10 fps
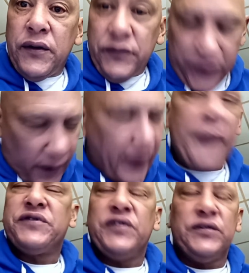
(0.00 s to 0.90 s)
Yeah,
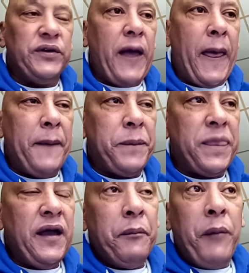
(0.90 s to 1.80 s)
absolutely. I
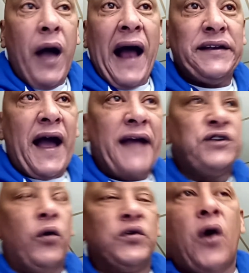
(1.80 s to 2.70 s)

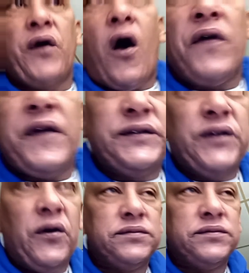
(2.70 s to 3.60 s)
don't know all
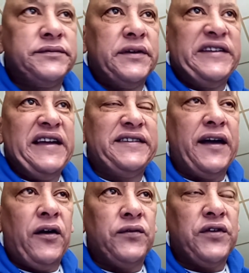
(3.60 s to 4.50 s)
the
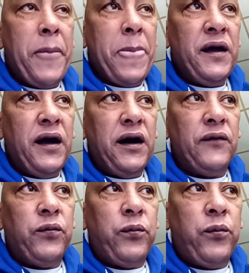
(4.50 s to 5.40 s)
details of
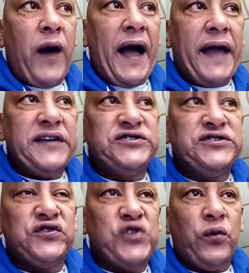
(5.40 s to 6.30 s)
why he
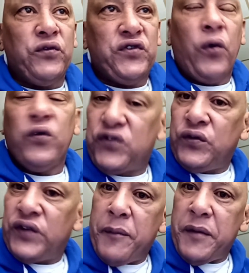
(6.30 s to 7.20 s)
just chose those two to
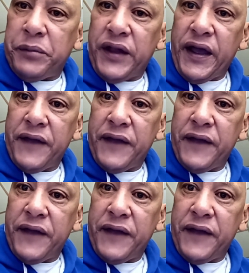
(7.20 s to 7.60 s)
come and play.